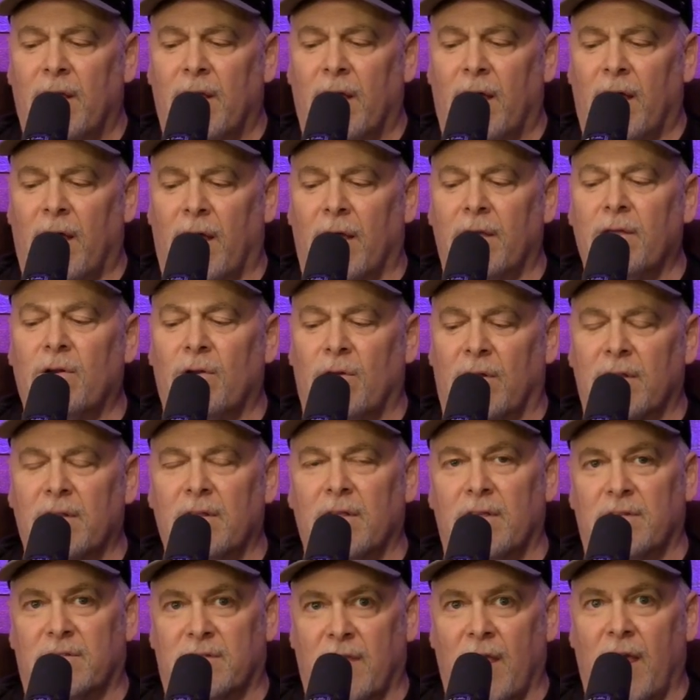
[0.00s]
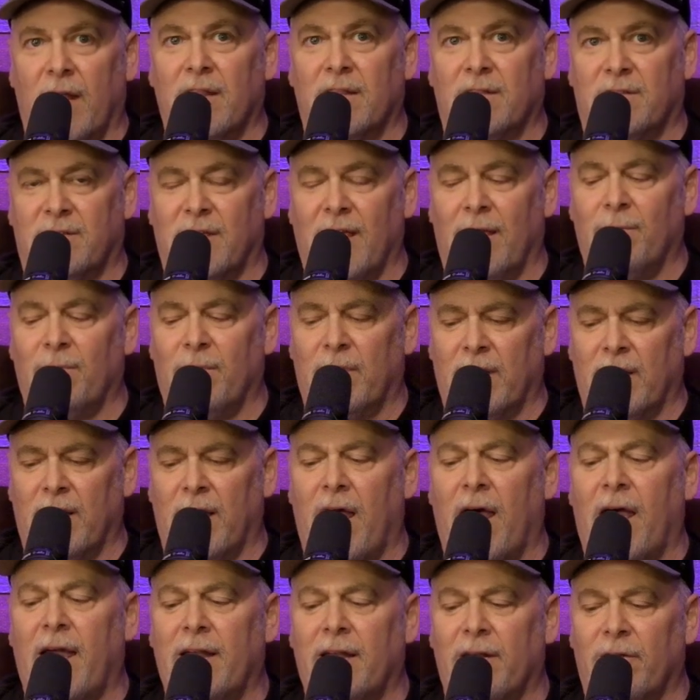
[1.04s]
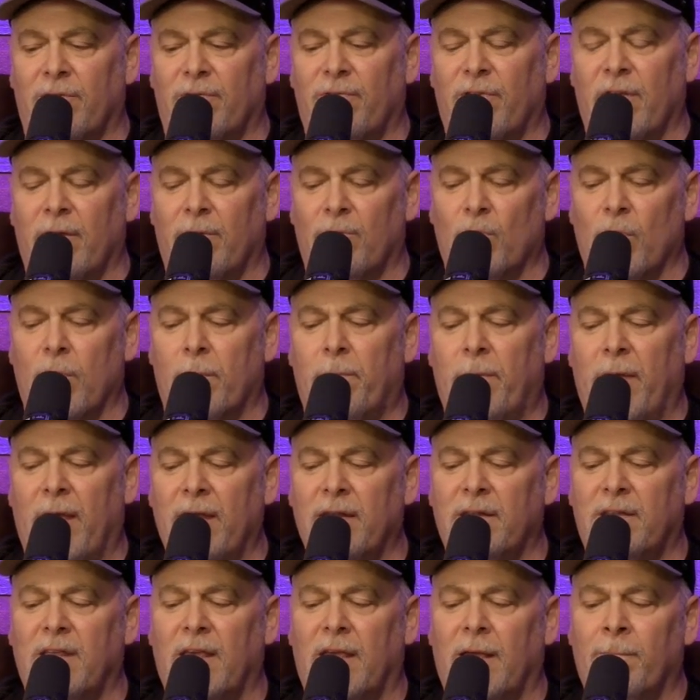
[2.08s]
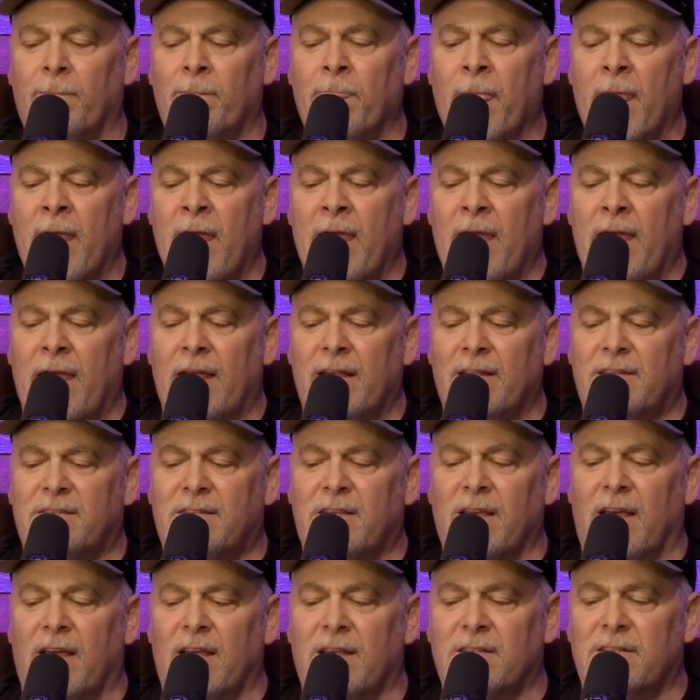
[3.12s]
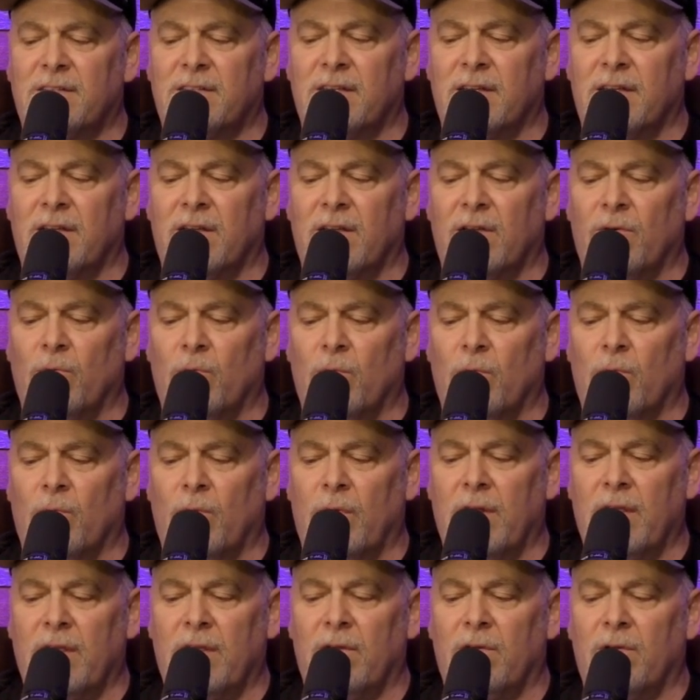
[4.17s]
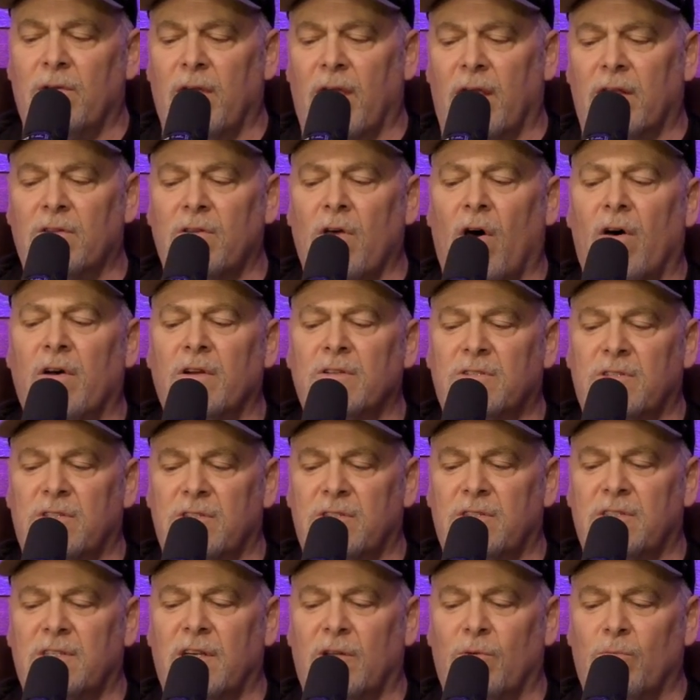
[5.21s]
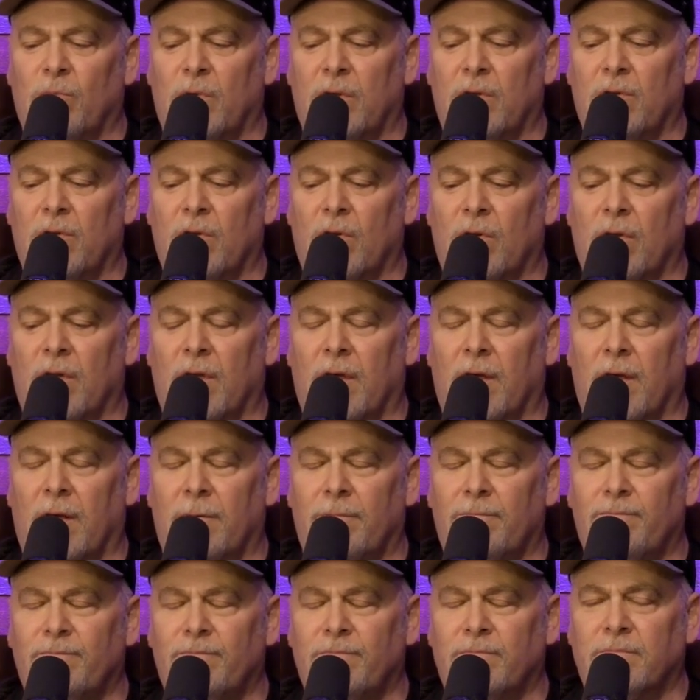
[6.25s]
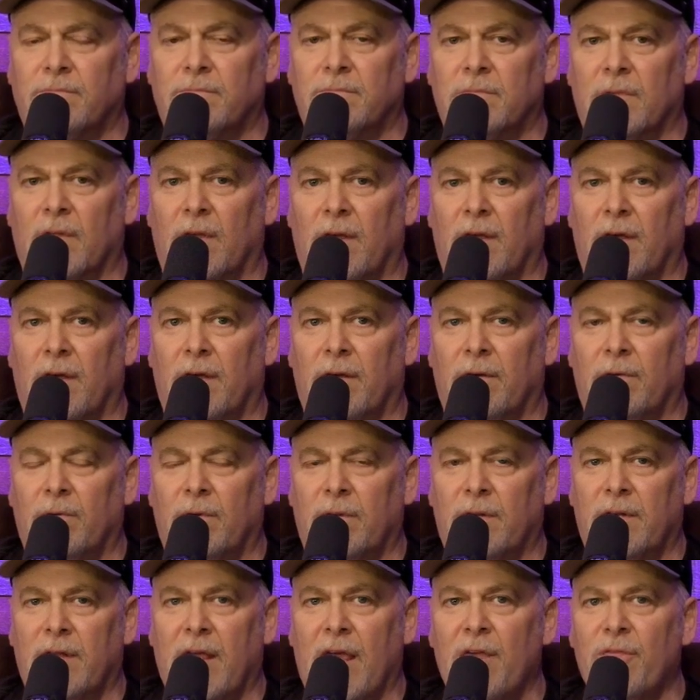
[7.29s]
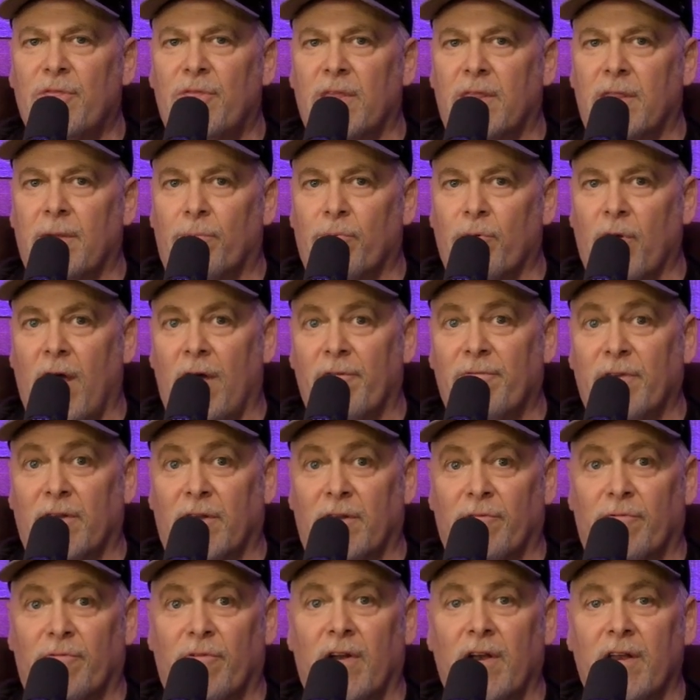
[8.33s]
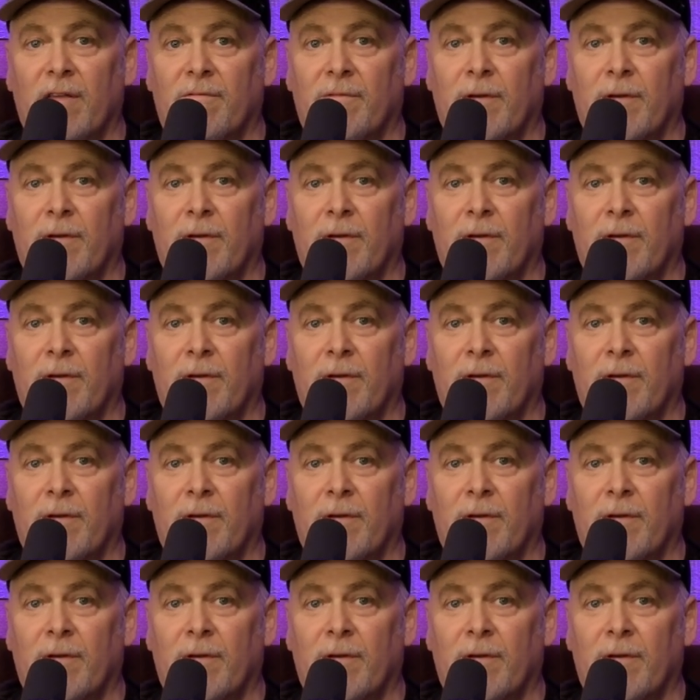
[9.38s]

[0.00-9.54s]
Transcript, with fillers: is kind of the same in line of him repenting. It says when he acknowledged his sin, when Nathan the prophet confronted